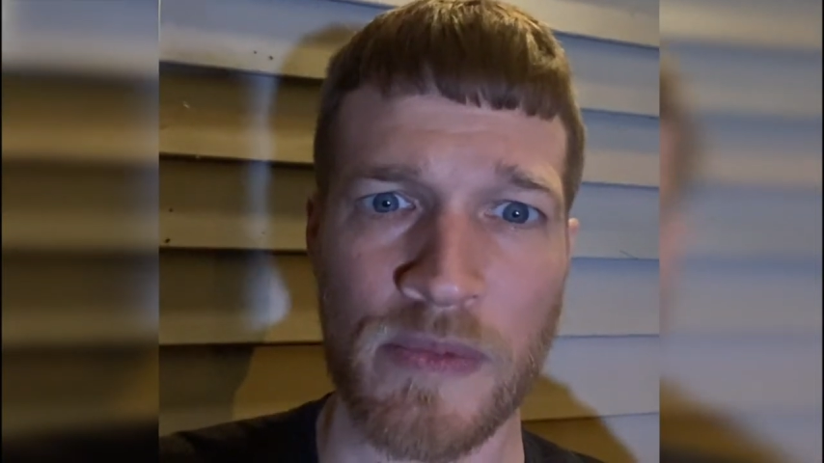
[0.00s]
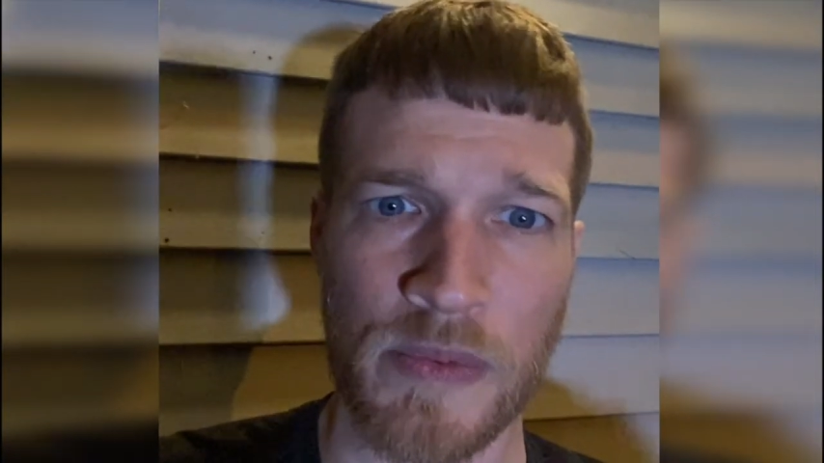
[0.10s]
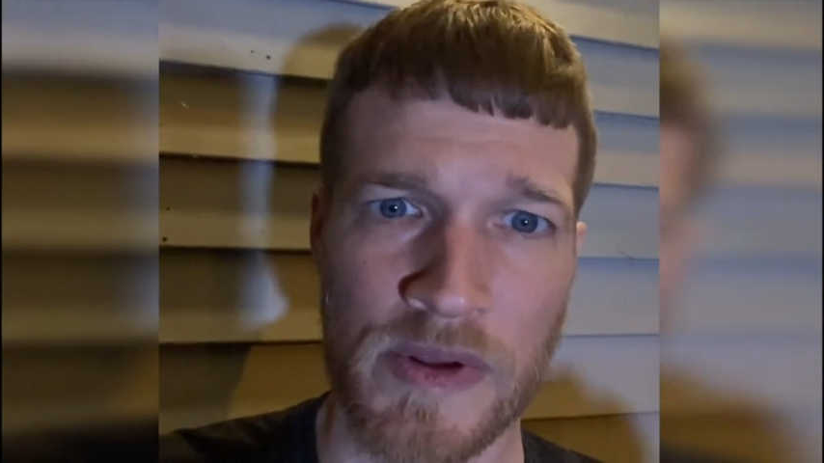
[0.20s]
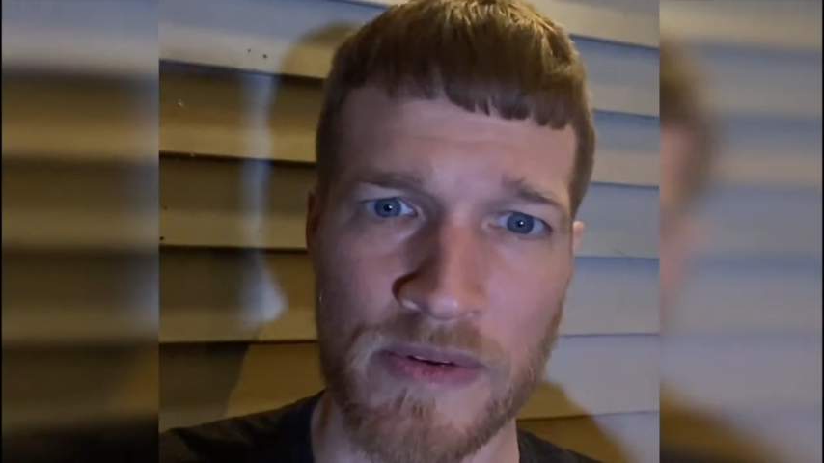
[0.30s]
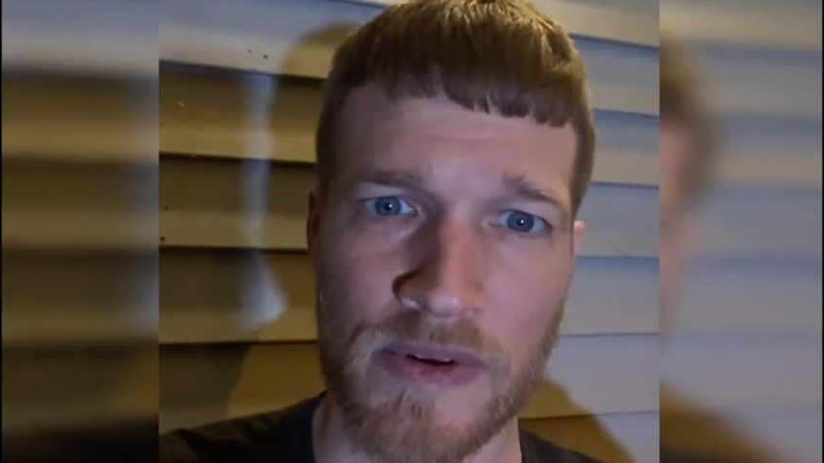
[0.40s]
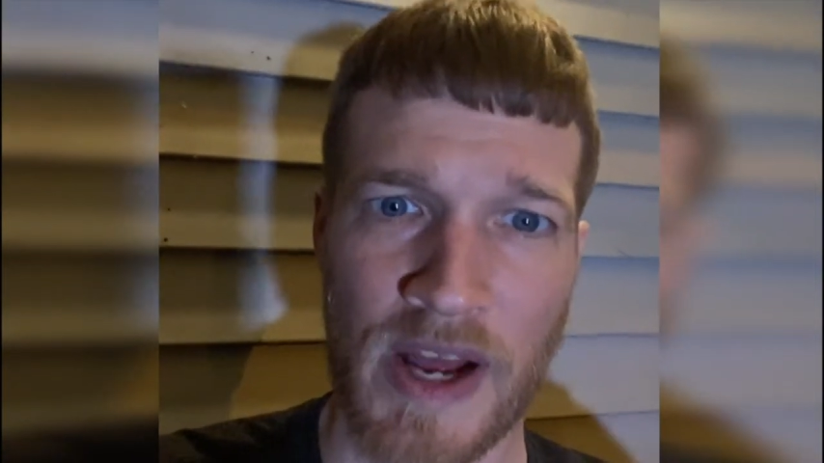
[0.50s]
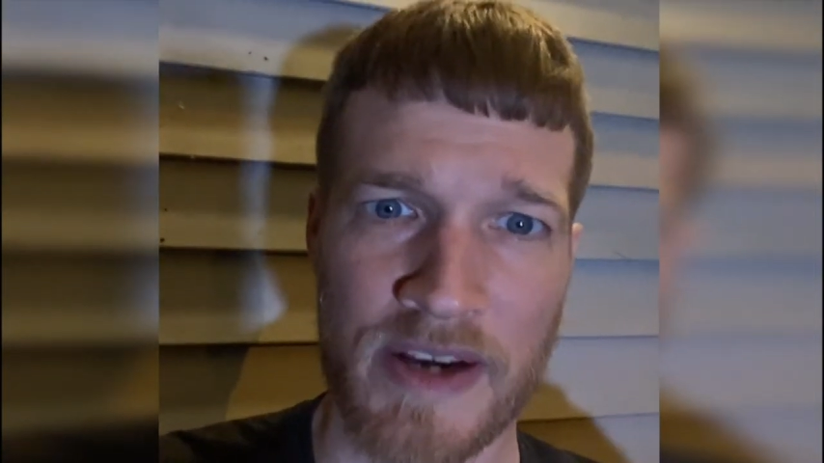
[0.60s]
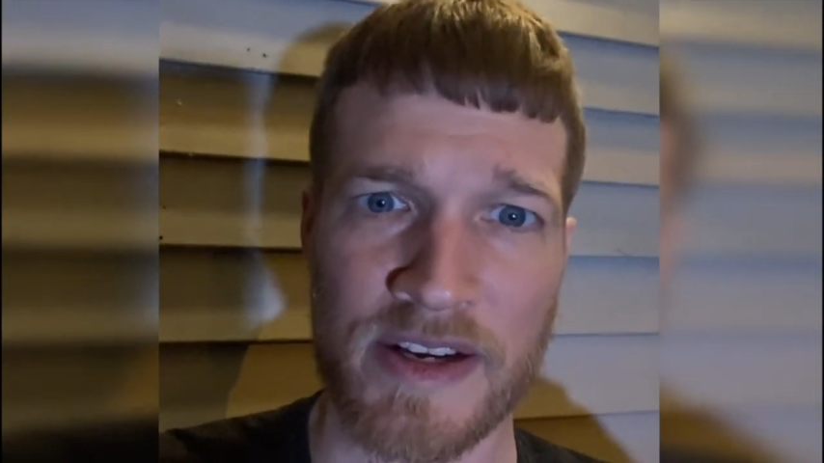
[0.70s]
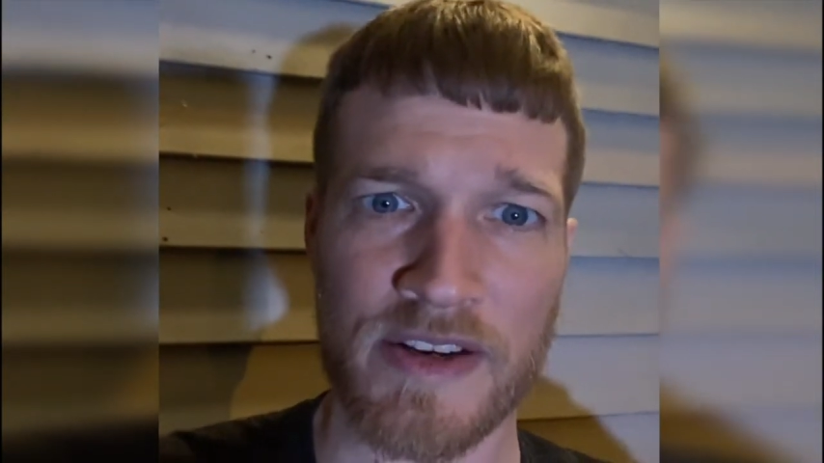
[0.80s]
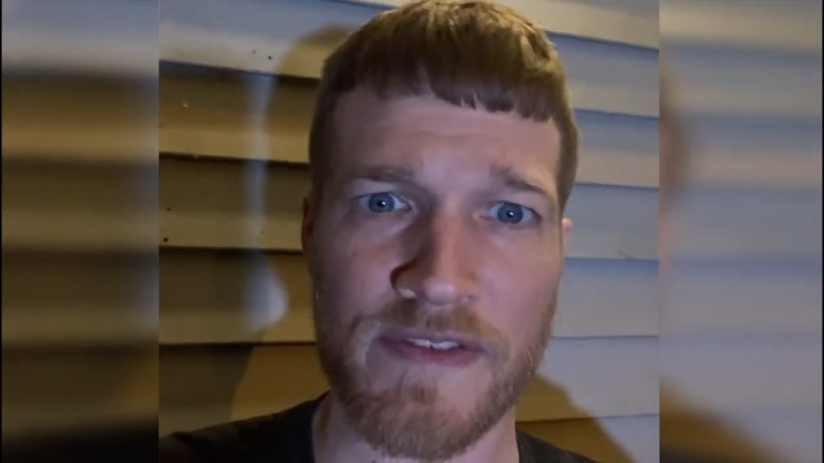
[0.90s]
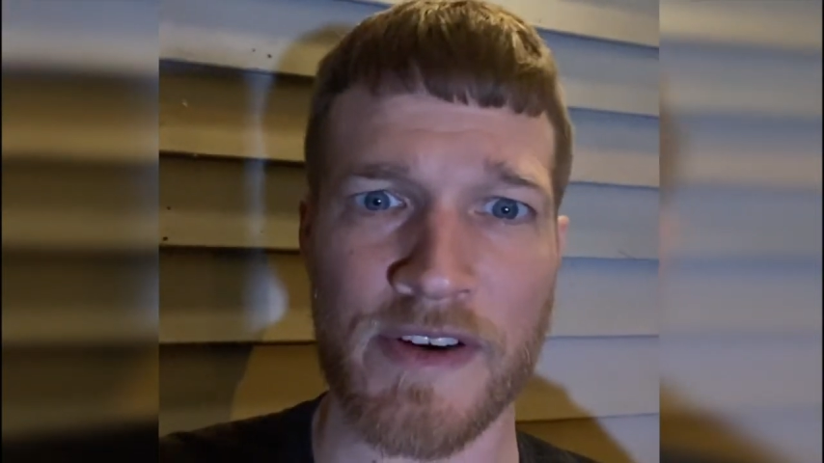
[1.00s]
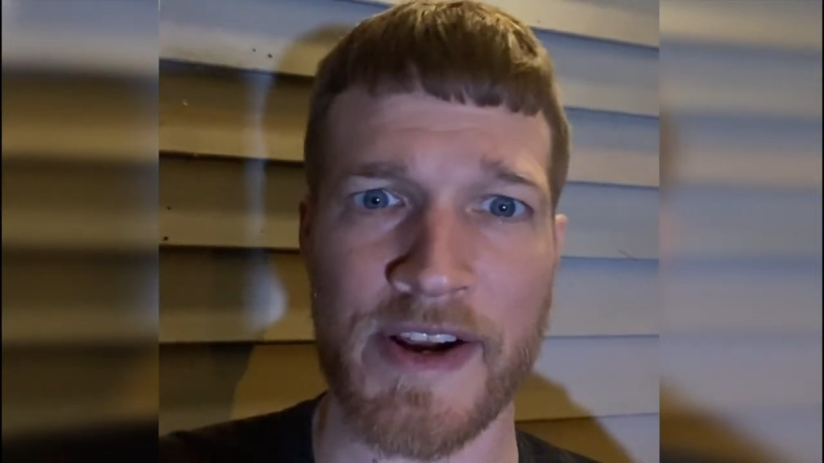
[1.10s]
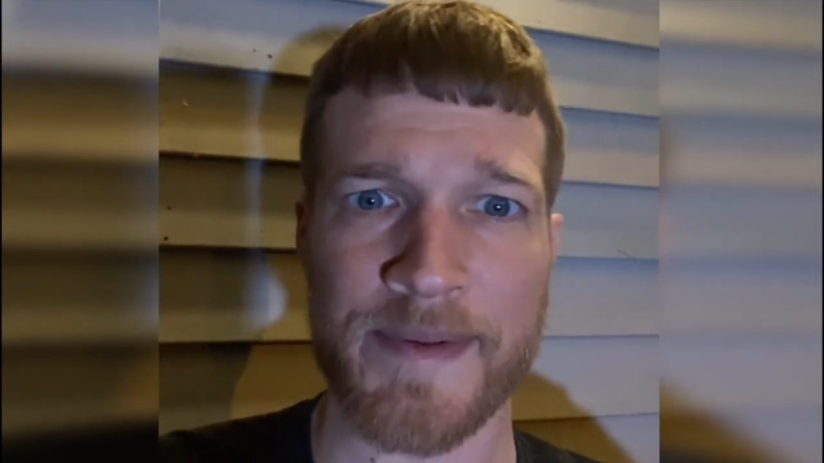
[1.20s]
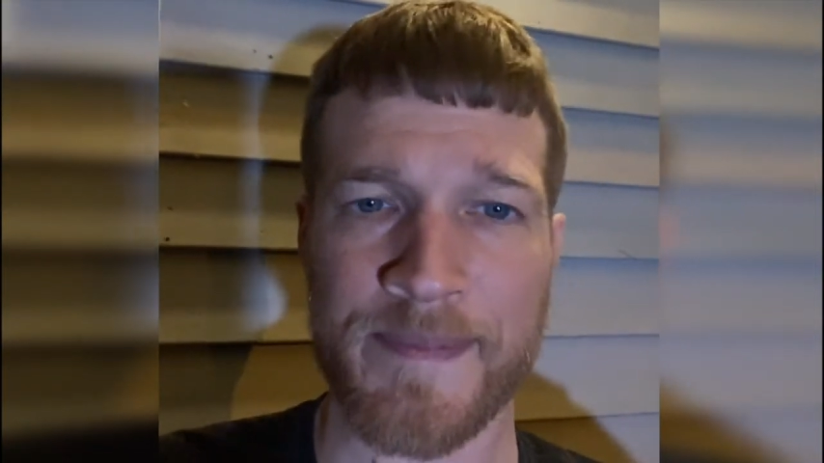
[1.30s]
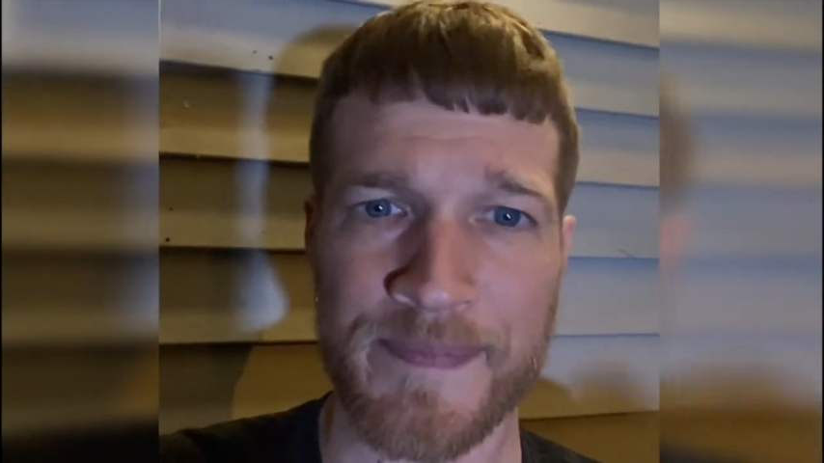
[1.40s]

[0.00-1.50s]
We do not need to fret.